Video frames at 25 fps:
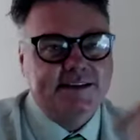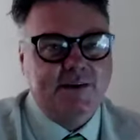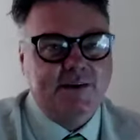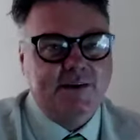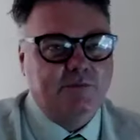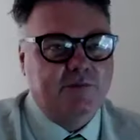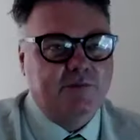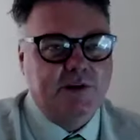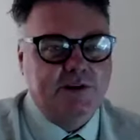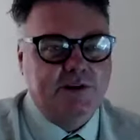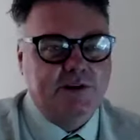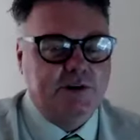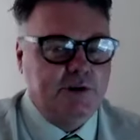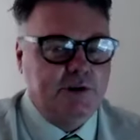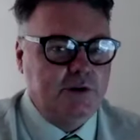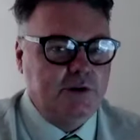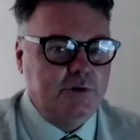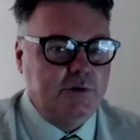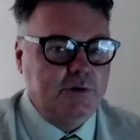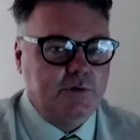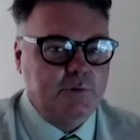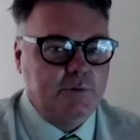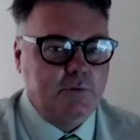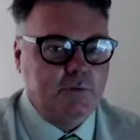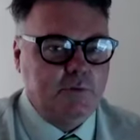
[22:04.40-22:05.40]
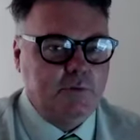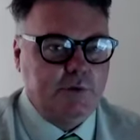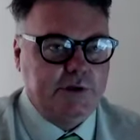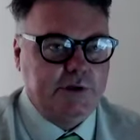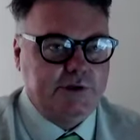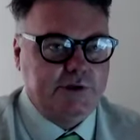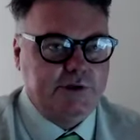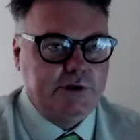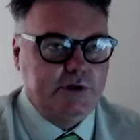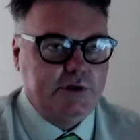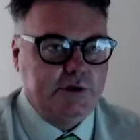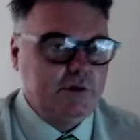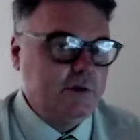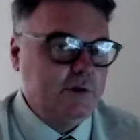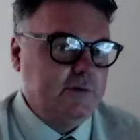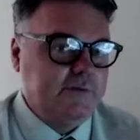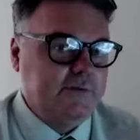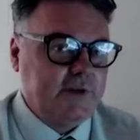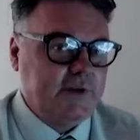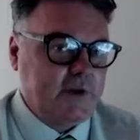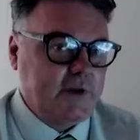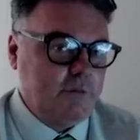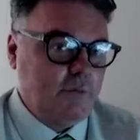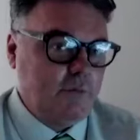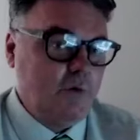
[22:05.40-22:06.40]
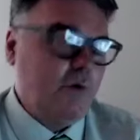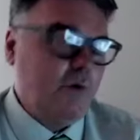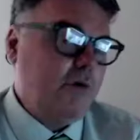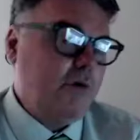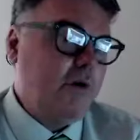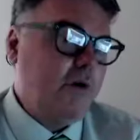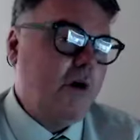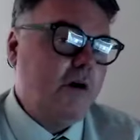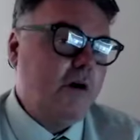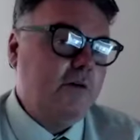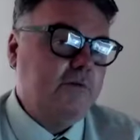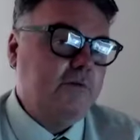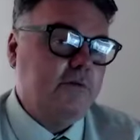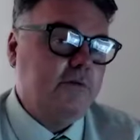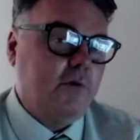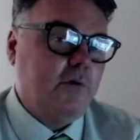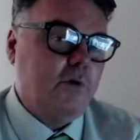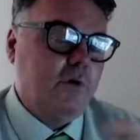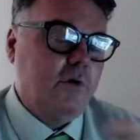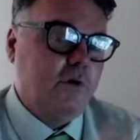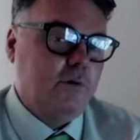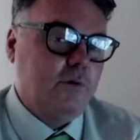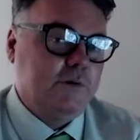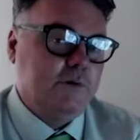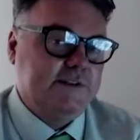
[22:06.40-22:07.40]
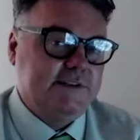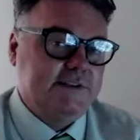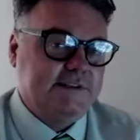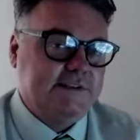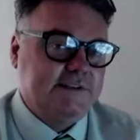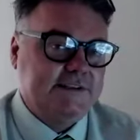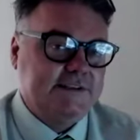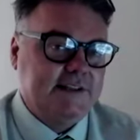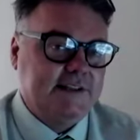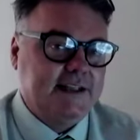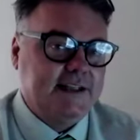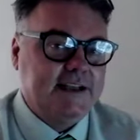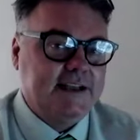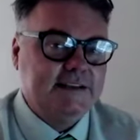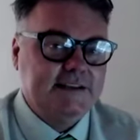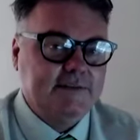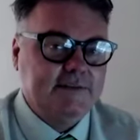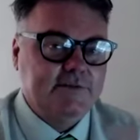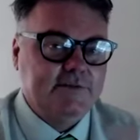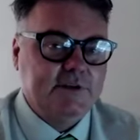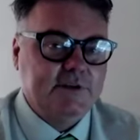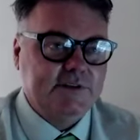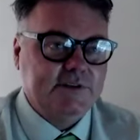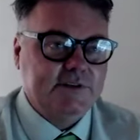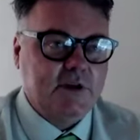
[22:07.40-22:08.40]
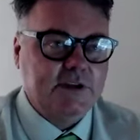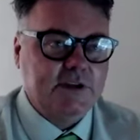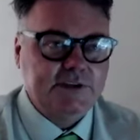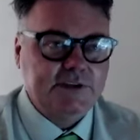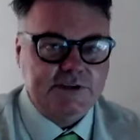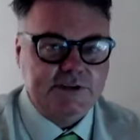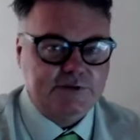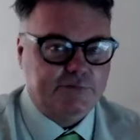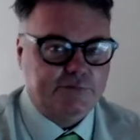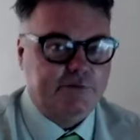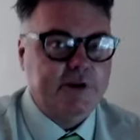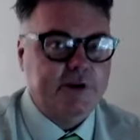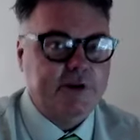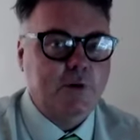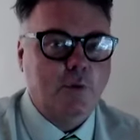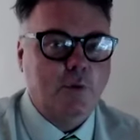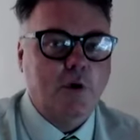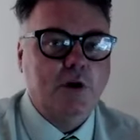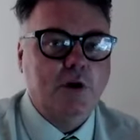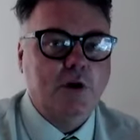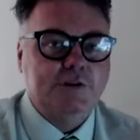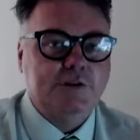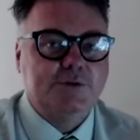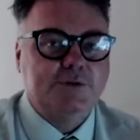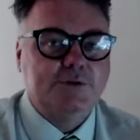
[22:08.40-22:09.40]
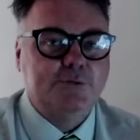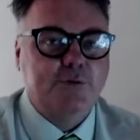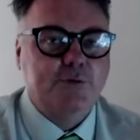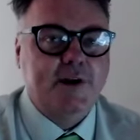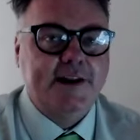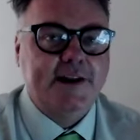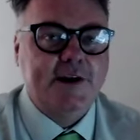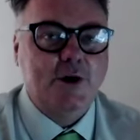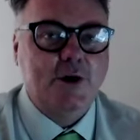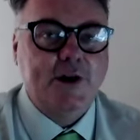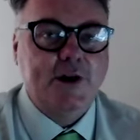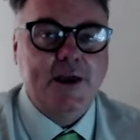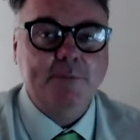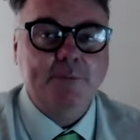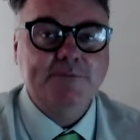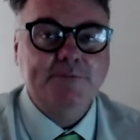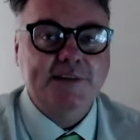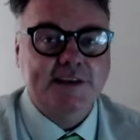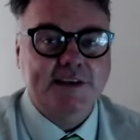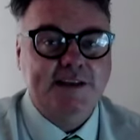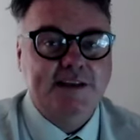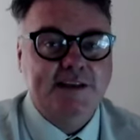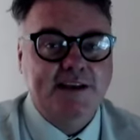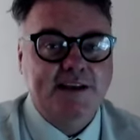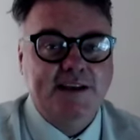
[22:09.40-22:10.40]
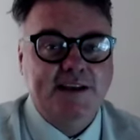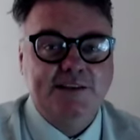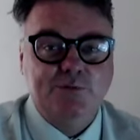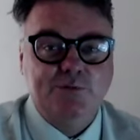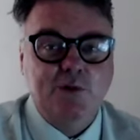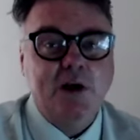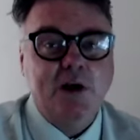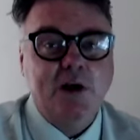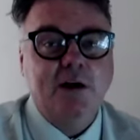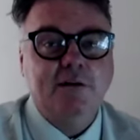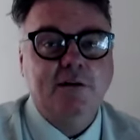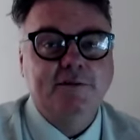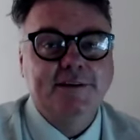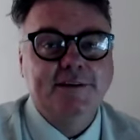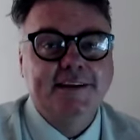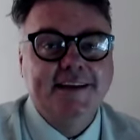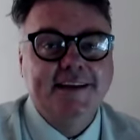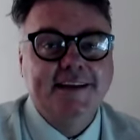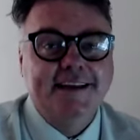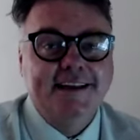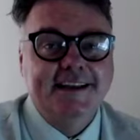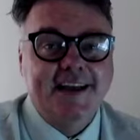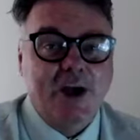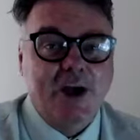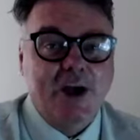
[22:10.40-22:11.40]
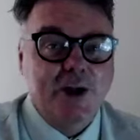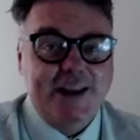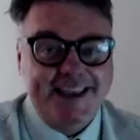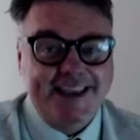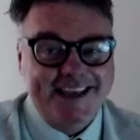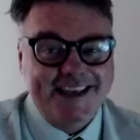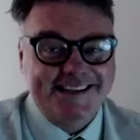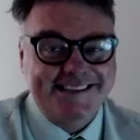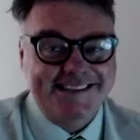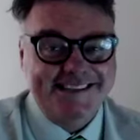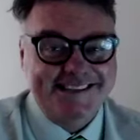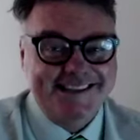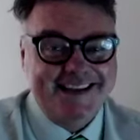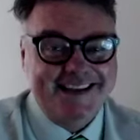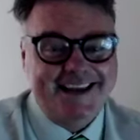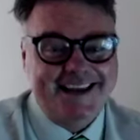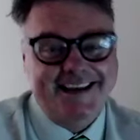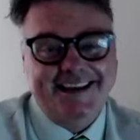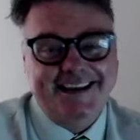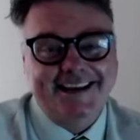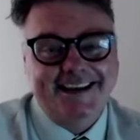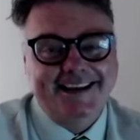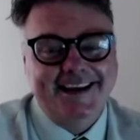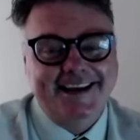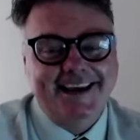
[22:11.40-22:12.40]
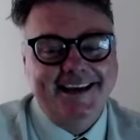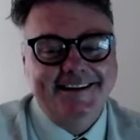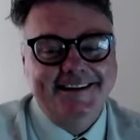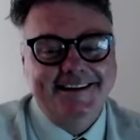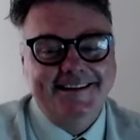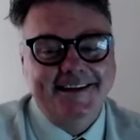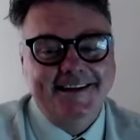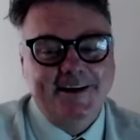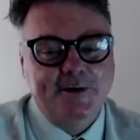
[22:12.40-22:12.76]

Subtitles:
something you wish you could have done more of, or was it selective? Because I just rewatched Running on Empty as well, only yesterday, and